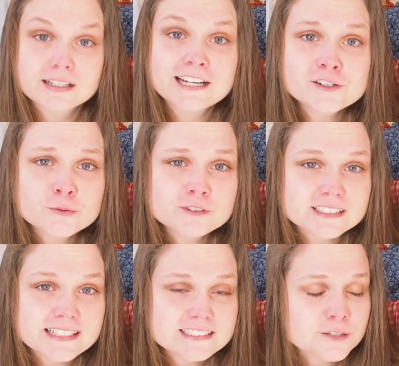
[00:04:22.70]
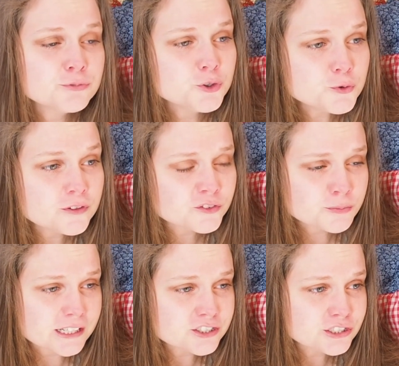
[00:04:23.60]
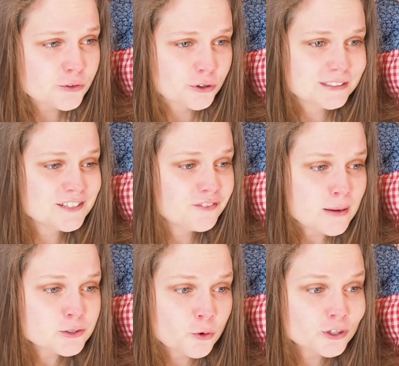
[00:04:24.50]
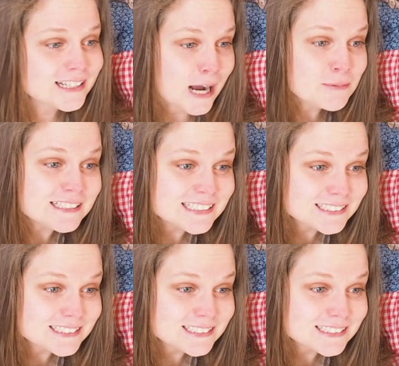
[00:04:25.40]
character will say some new information or a defamatory comment,